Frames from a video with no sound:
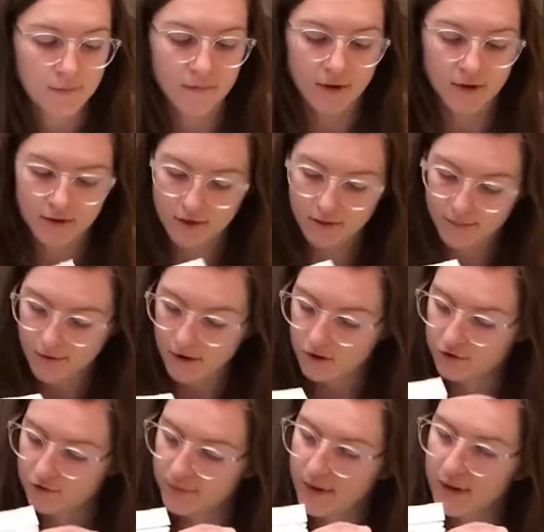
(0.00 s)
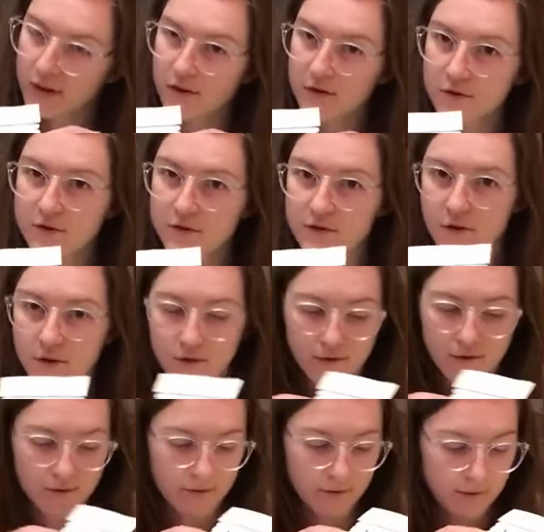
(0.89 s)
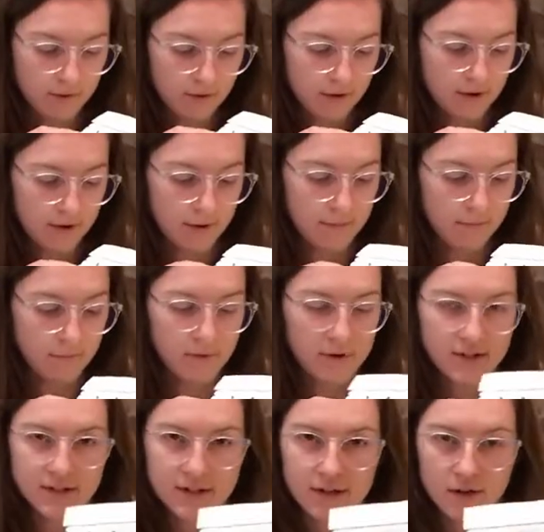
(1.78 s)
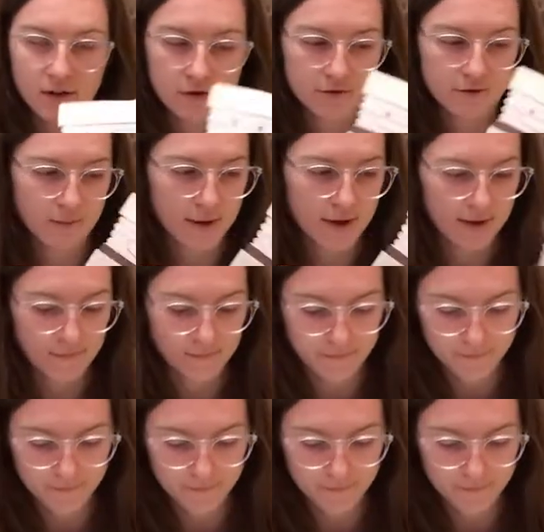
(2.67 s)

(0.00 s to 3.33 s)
like the marshmallows, so um, we did ours white.